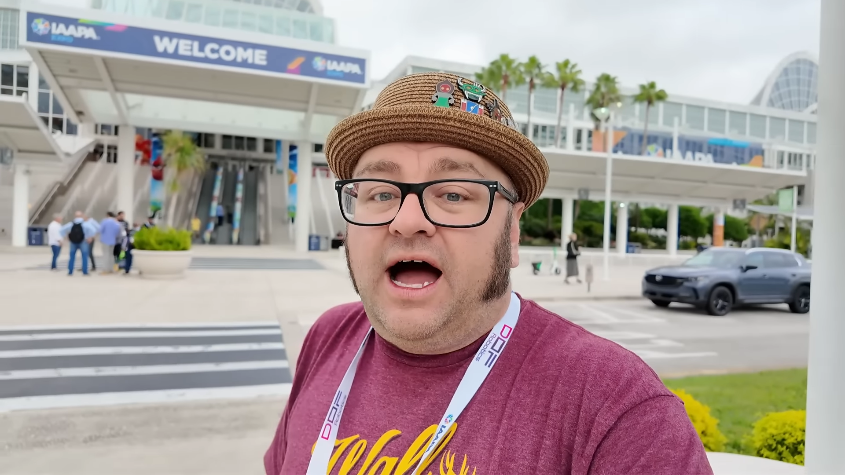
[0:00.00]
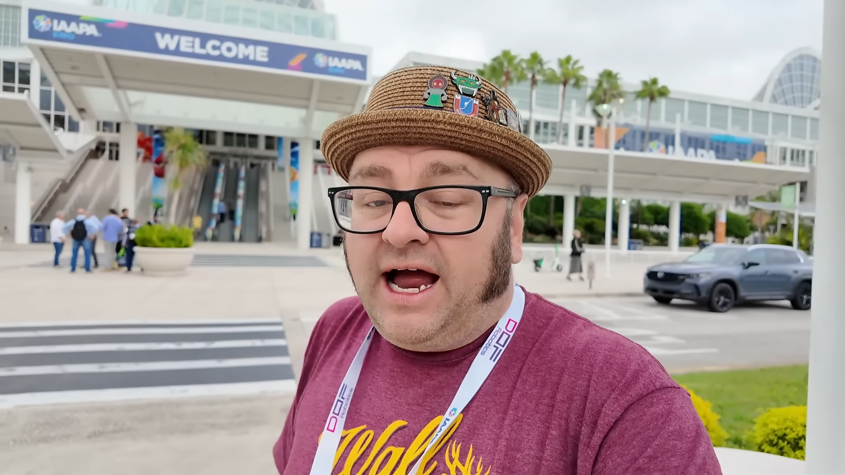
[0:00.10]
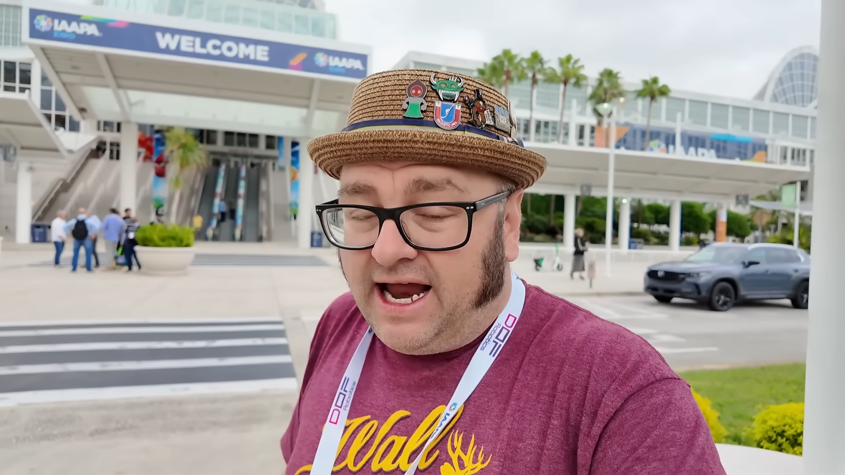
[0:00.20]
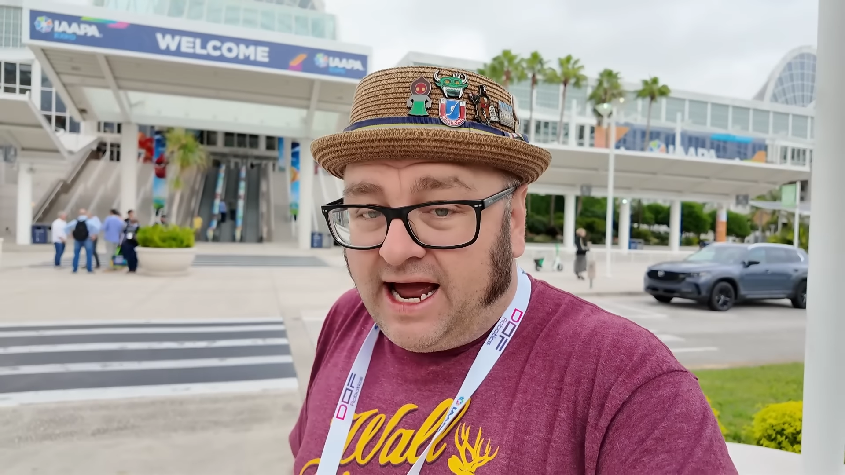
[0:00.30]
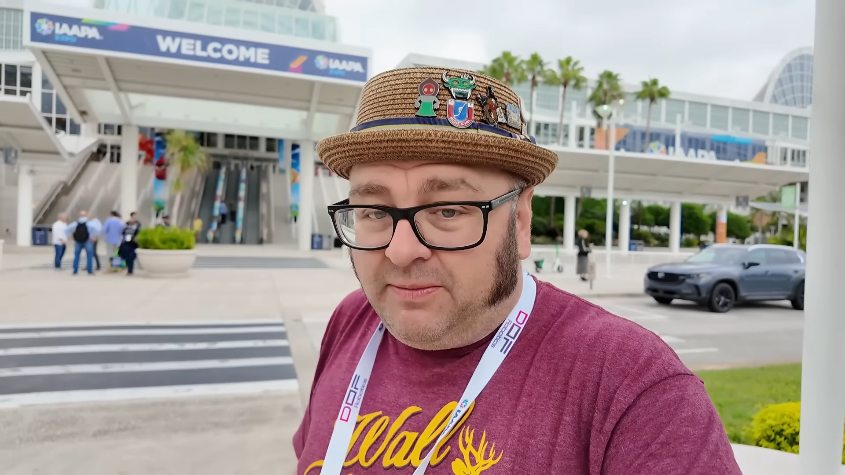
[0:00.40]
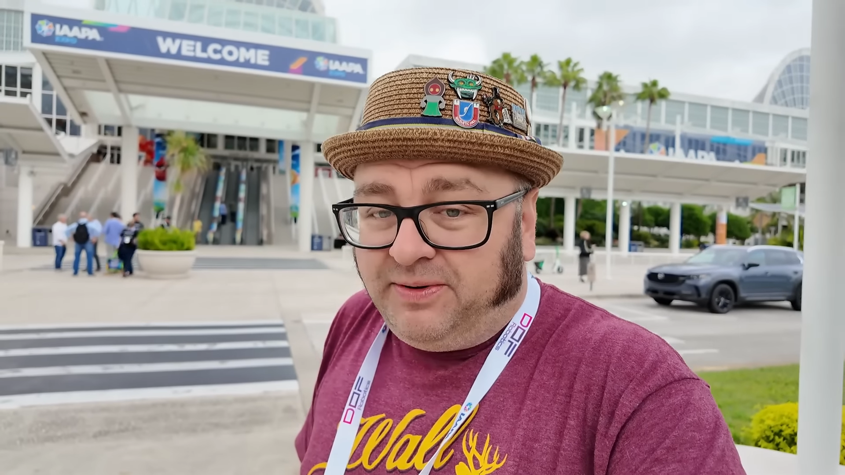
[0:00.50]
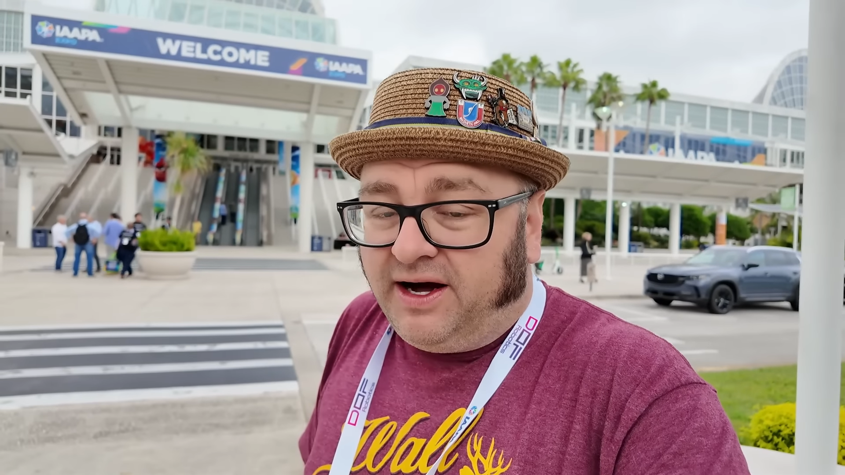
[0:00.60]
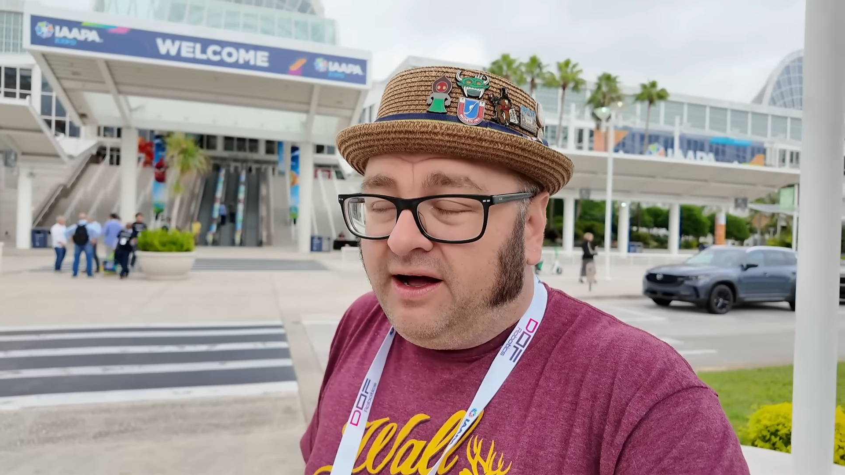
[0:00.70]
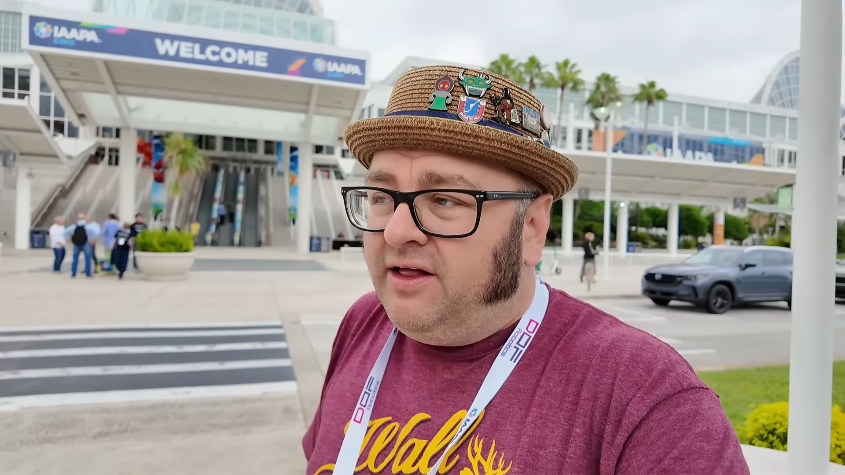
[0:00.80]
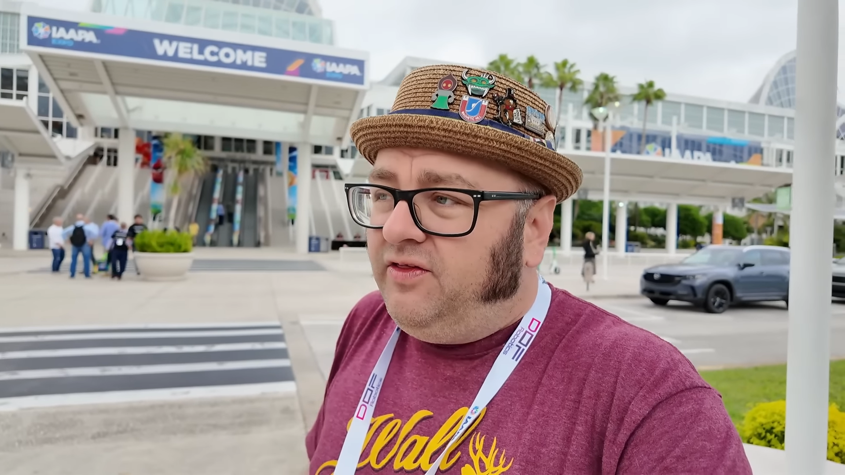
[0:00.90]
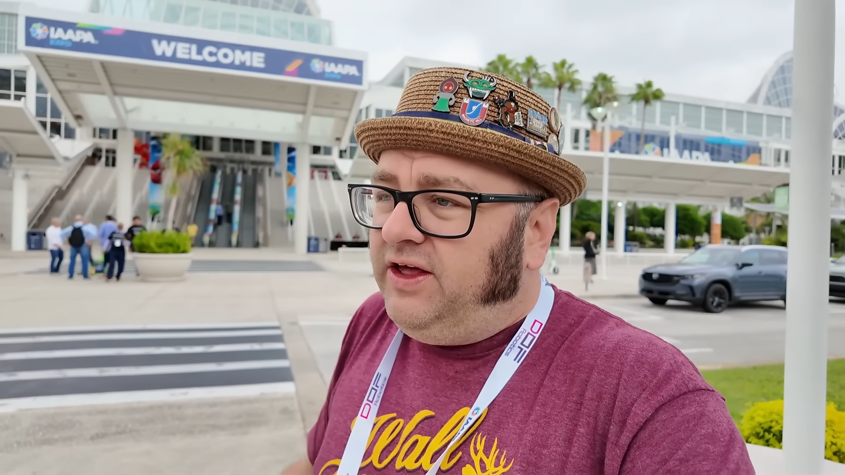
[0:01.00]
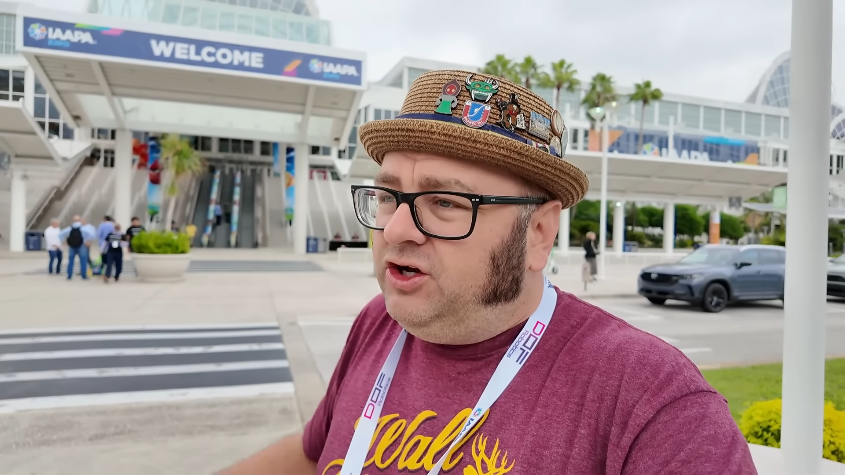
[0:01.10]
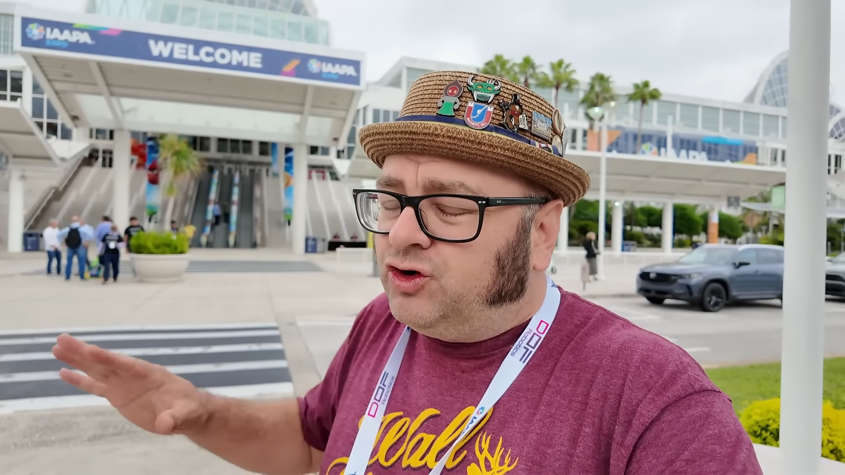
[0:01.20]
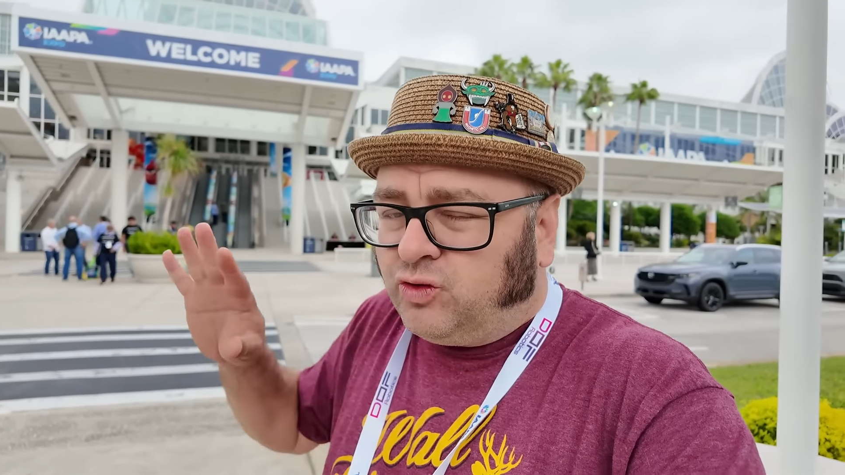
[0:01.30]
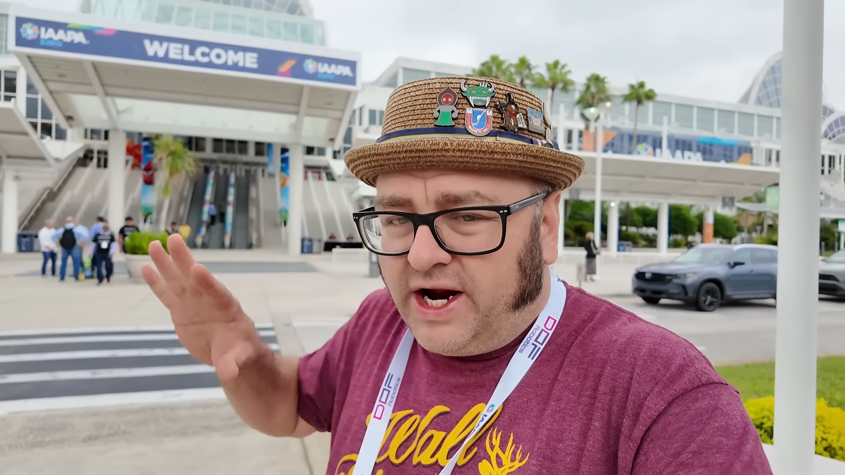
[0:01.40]
IAAPA, the
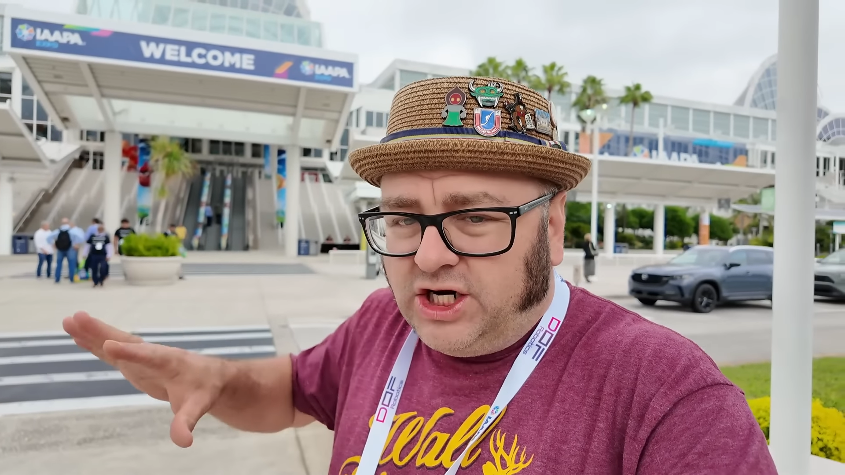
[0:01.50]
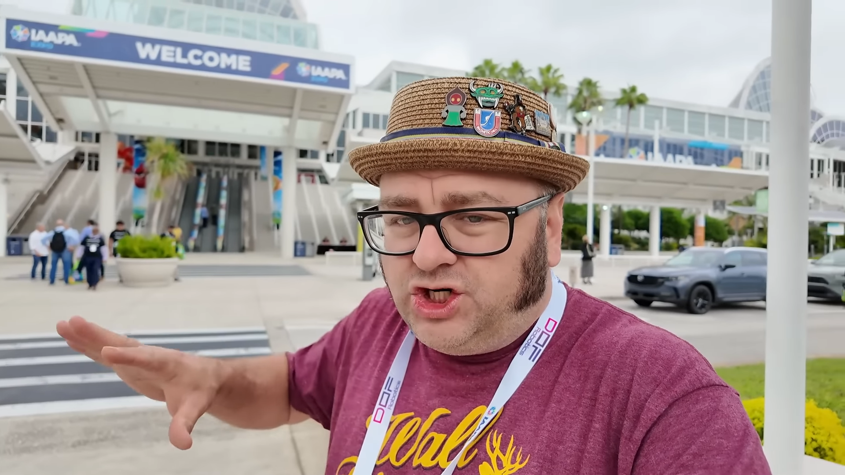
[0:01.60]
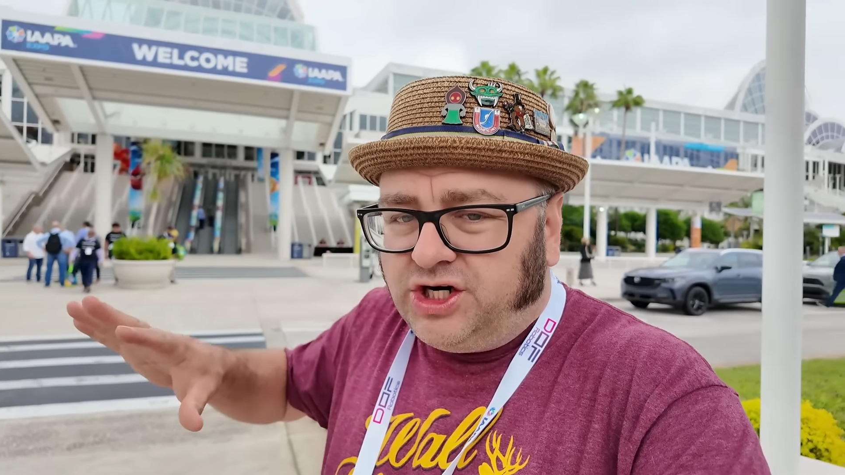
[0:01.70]
trade